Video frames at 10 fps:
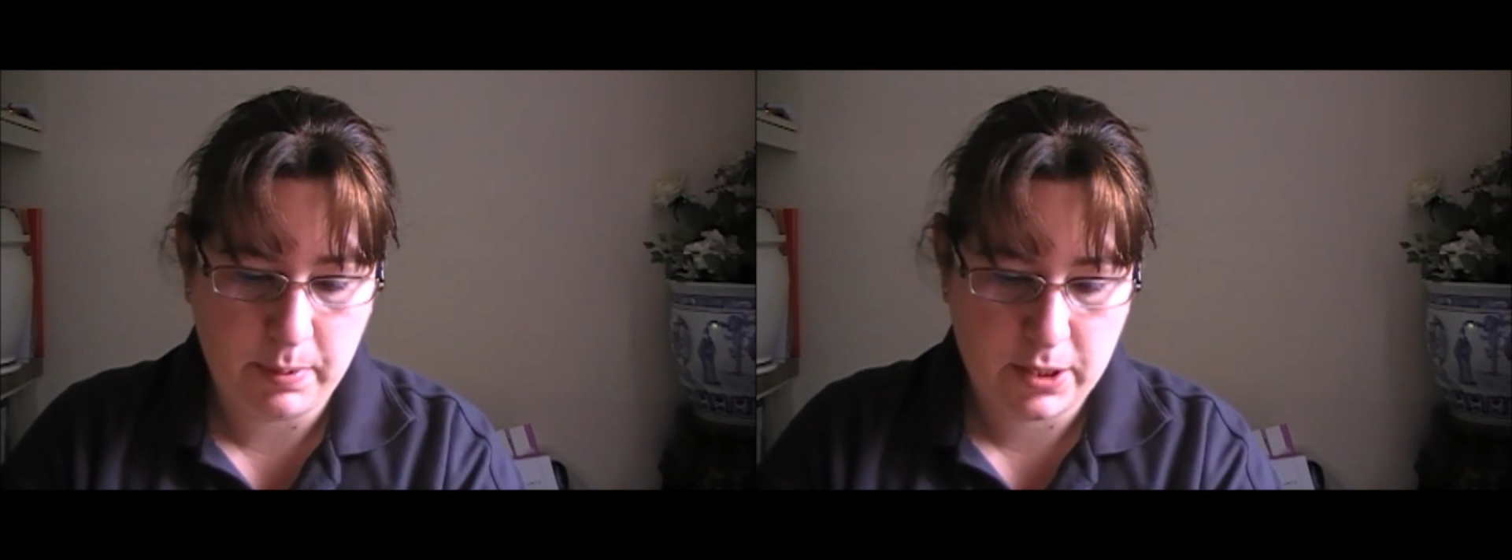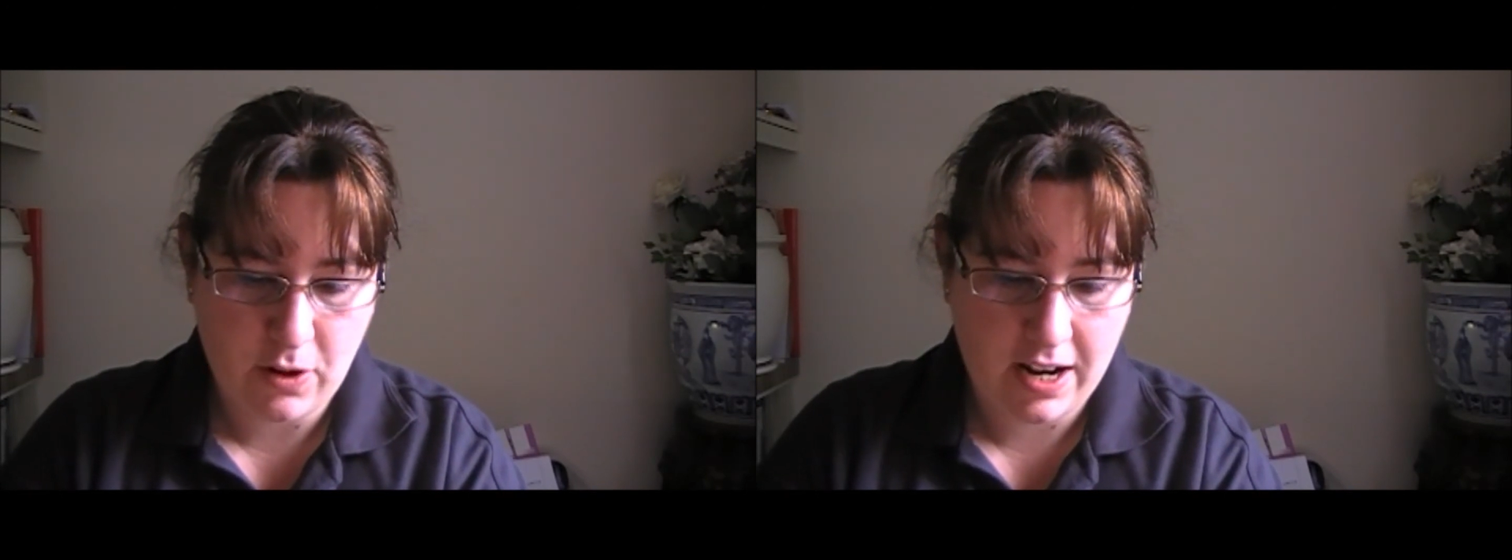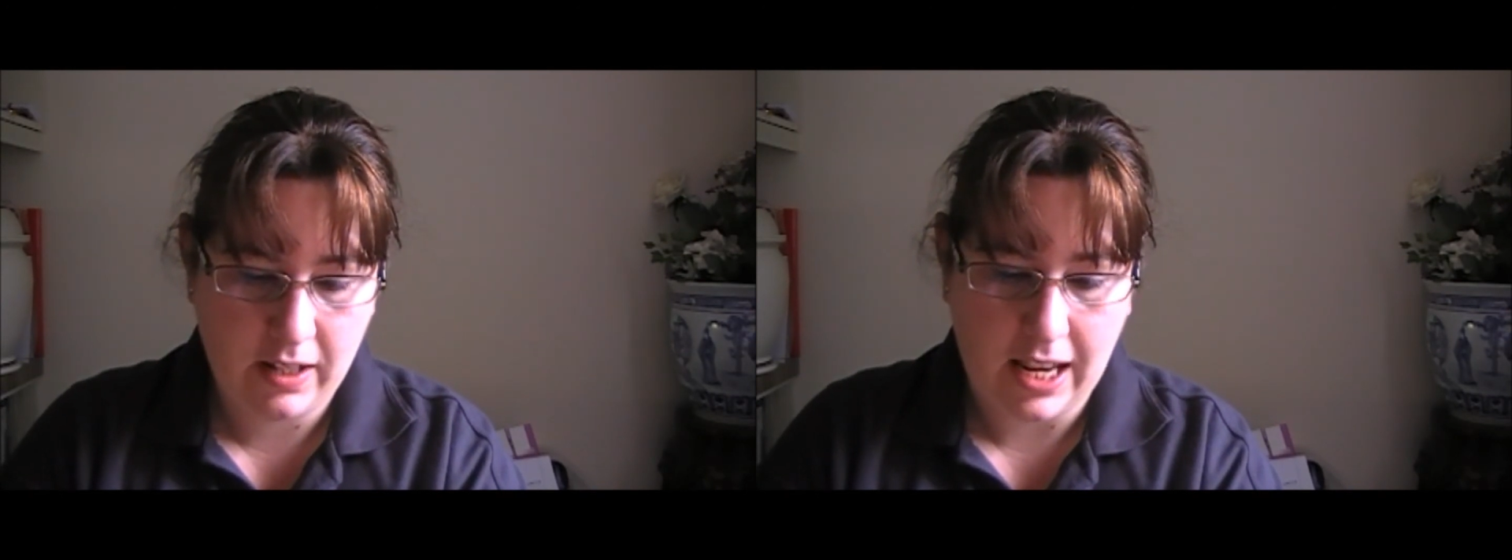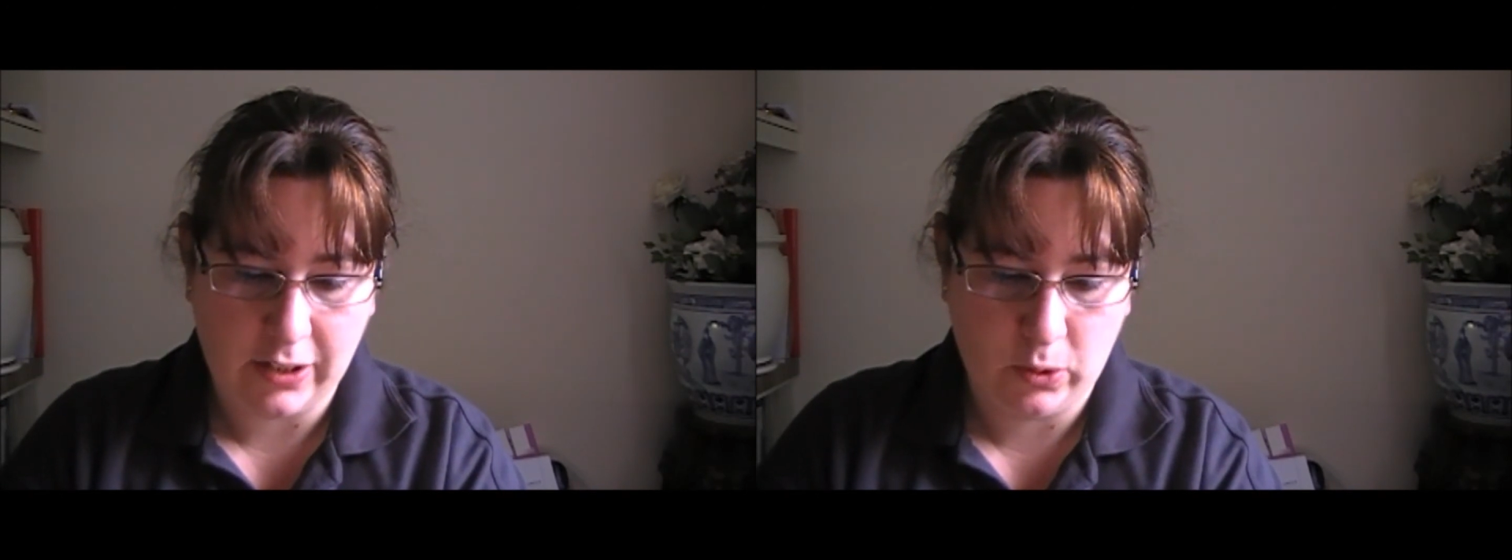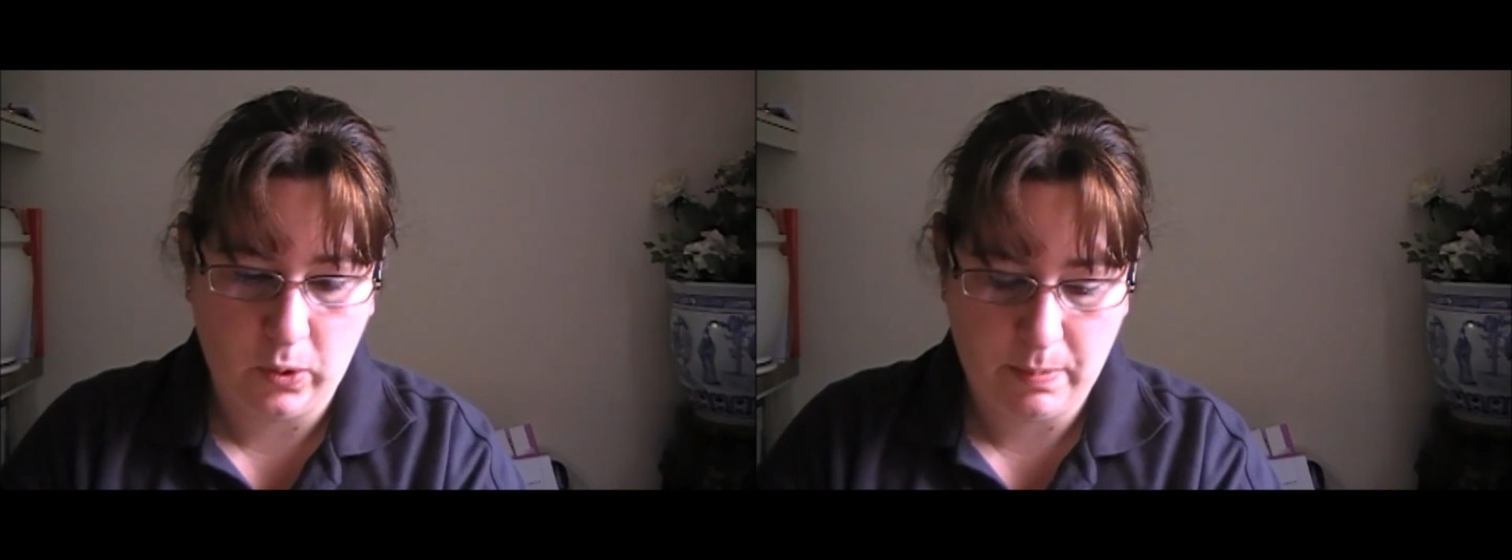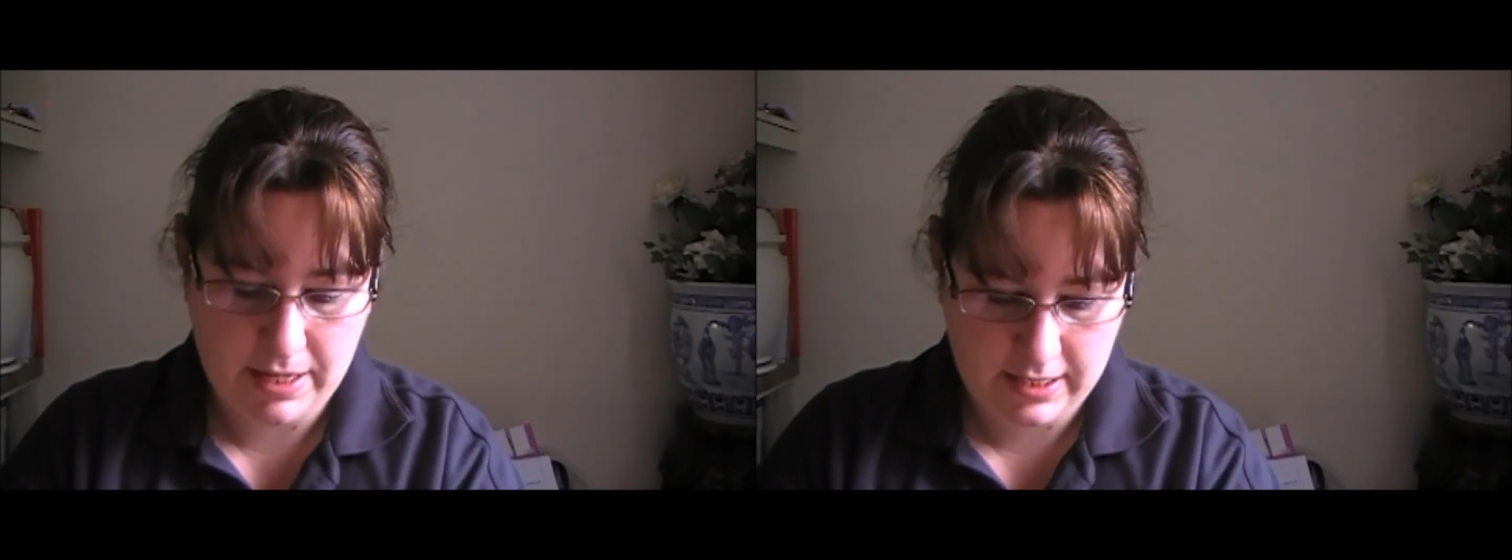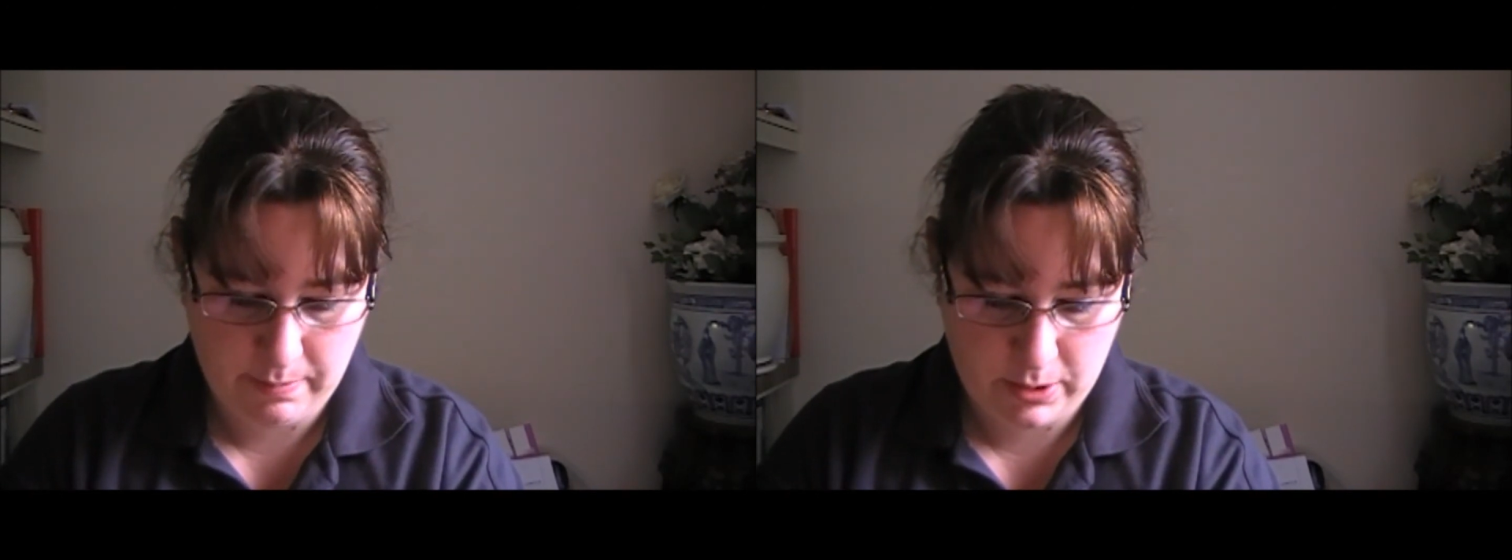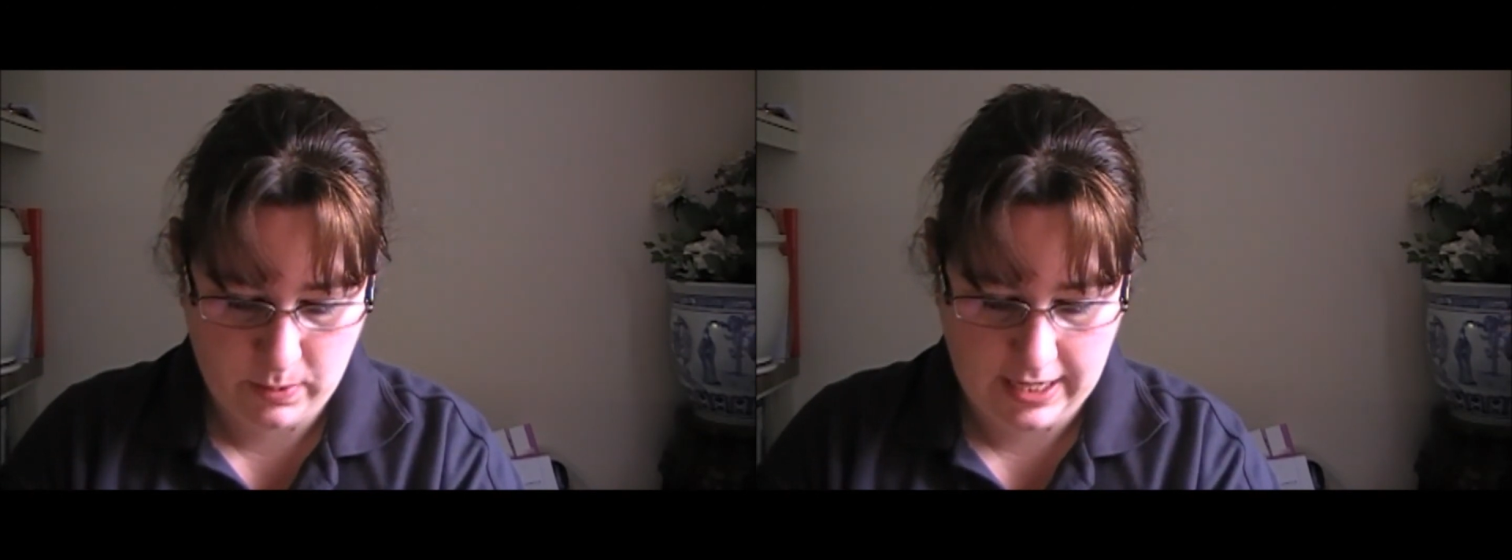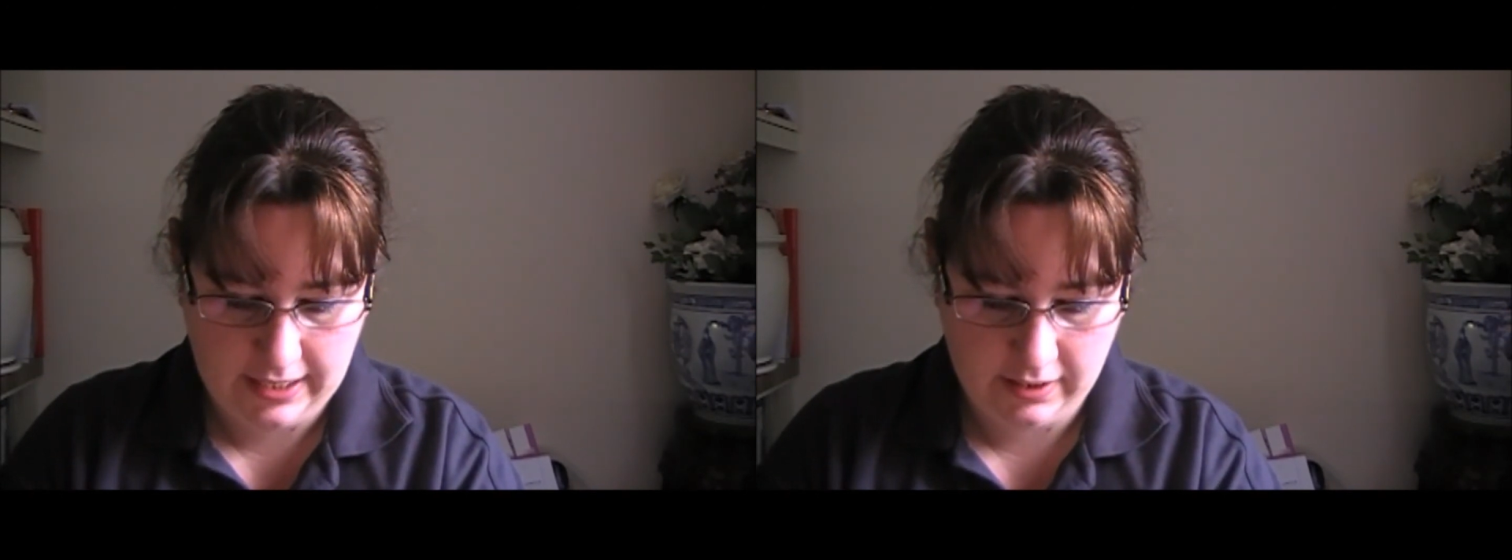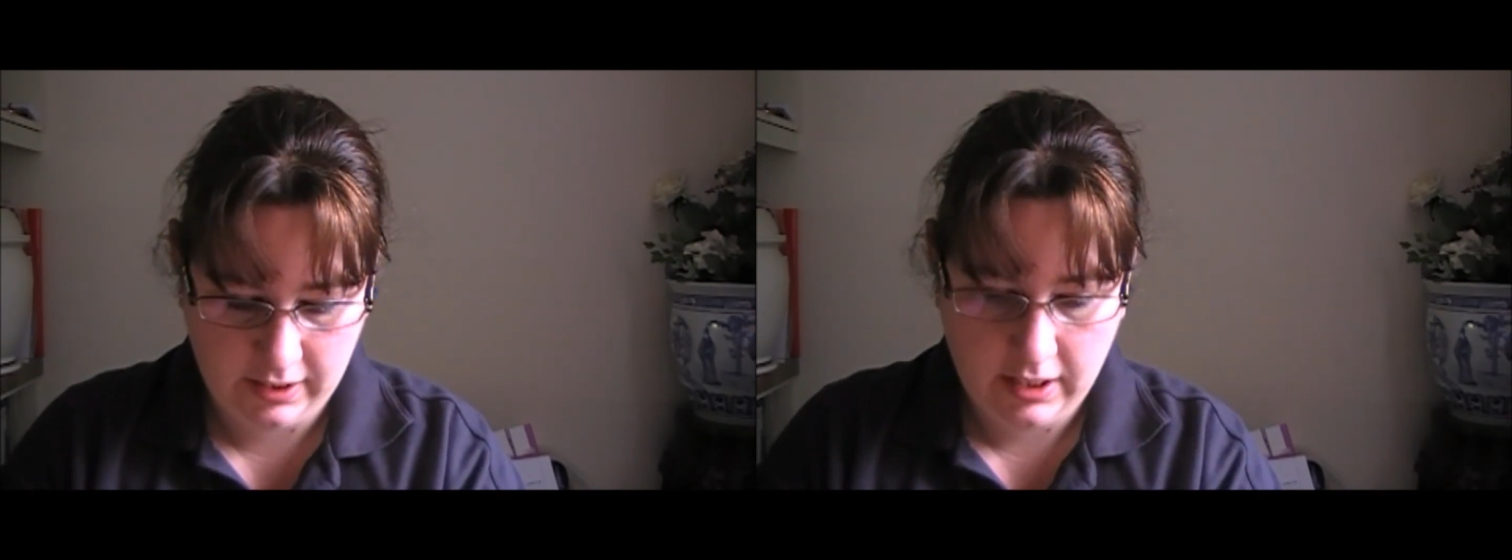betrayal, and all the bits in between.